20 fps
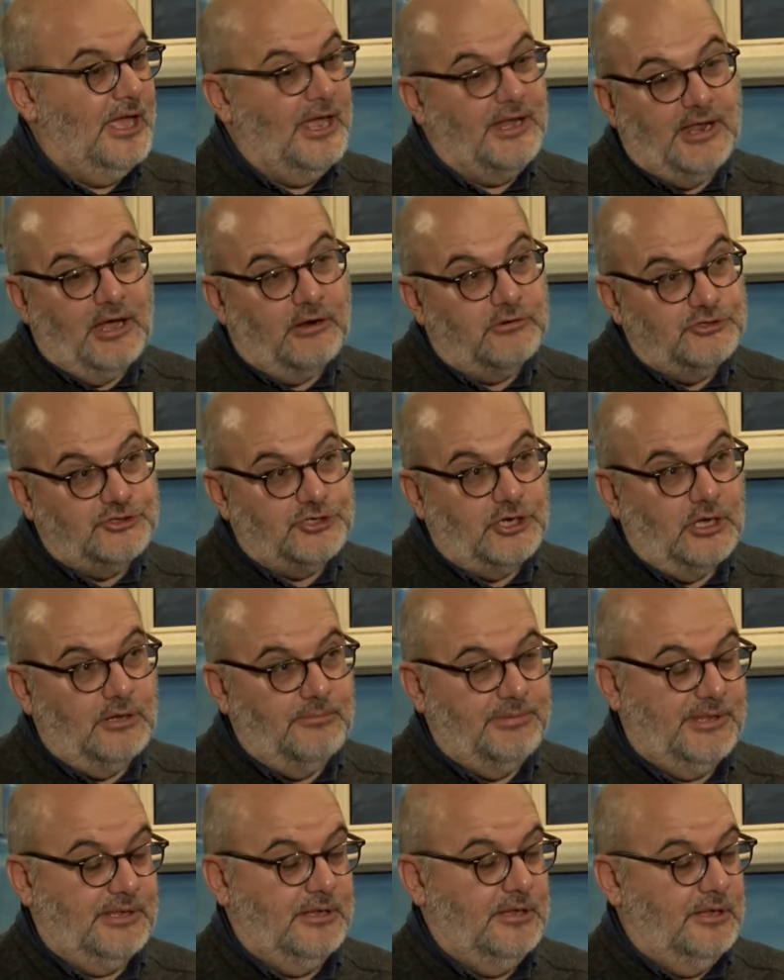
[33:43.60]
and our
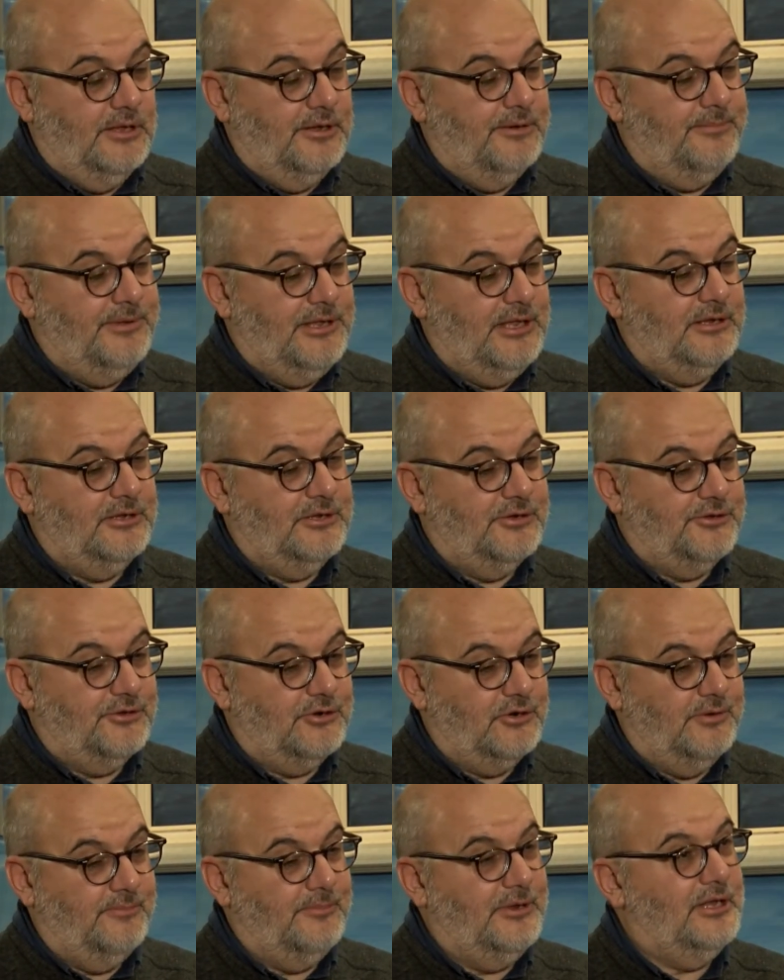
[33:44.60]
jobs being
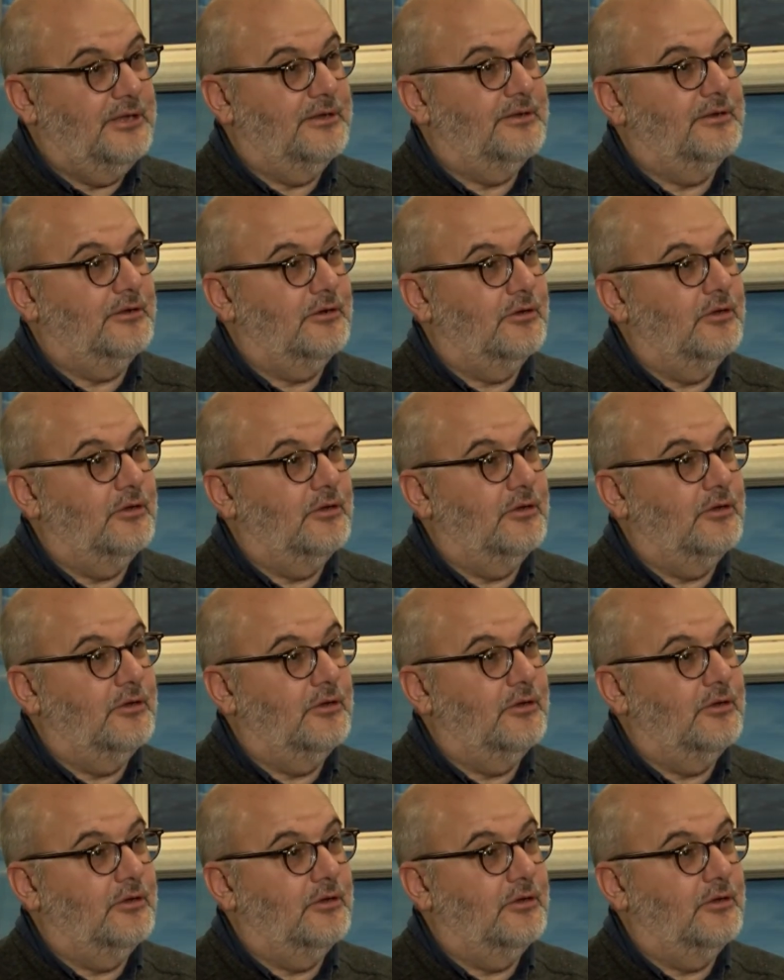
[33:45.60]
determined